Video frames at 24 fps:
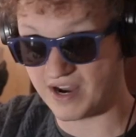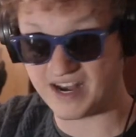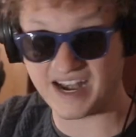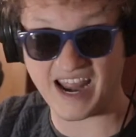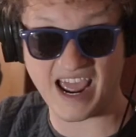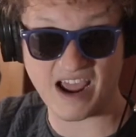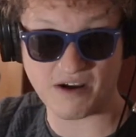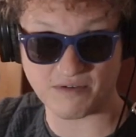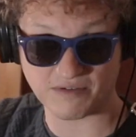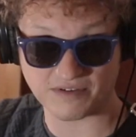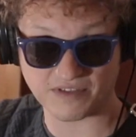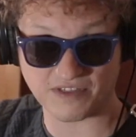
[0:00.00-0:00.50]

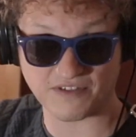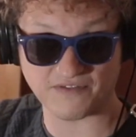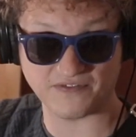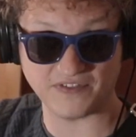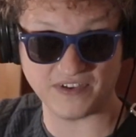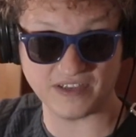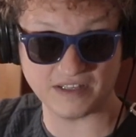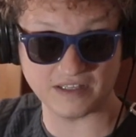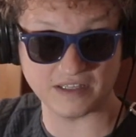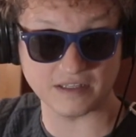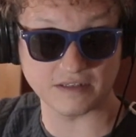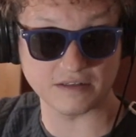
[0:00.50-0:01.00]
now it's
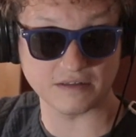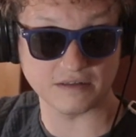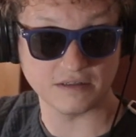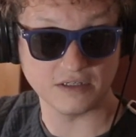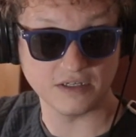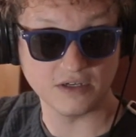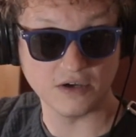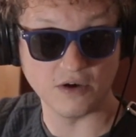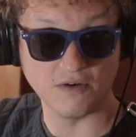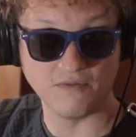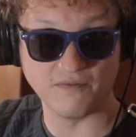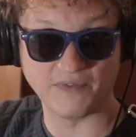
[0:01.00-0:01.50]
feeling
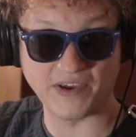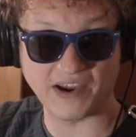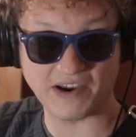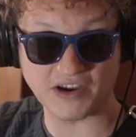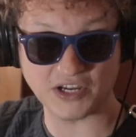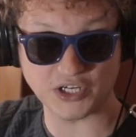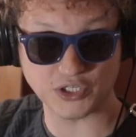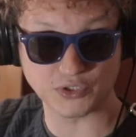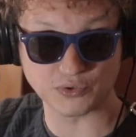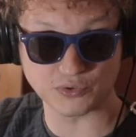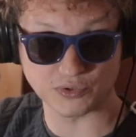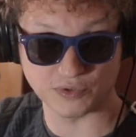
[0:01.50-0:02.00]

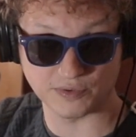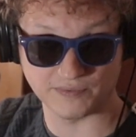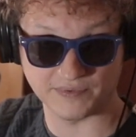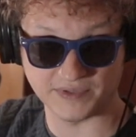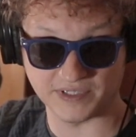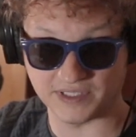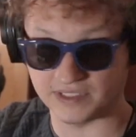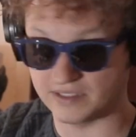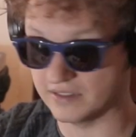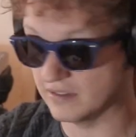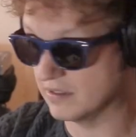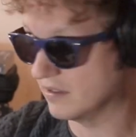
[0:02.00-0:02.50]
very
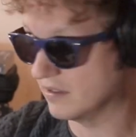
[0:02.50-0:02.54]
groovy.